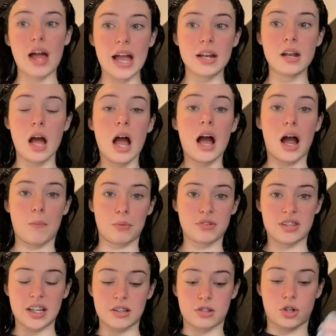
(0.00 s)
then I
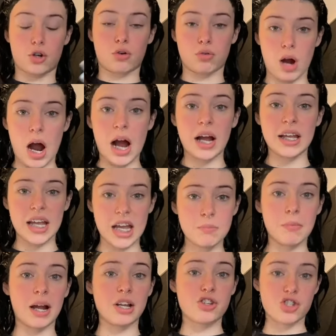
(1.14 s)
proceeded to cry in
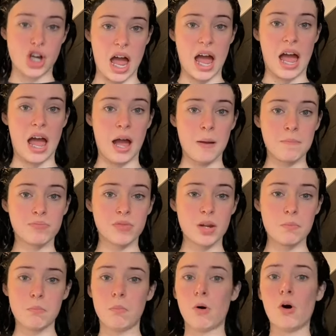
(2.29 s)
my chair.
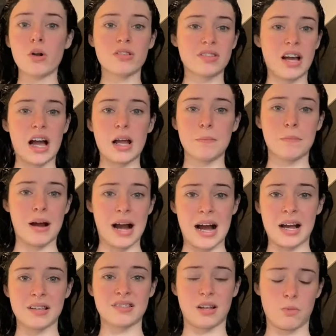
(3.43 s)
More time
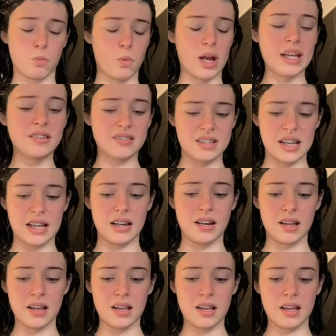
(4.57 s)
passed, I'm
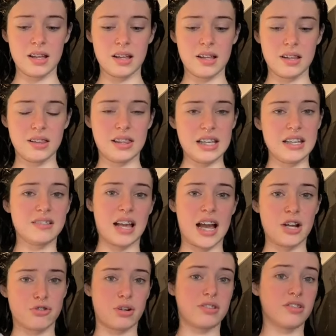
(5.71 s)
wasting these
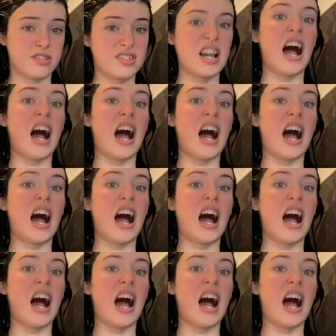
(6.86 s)
hairdressers'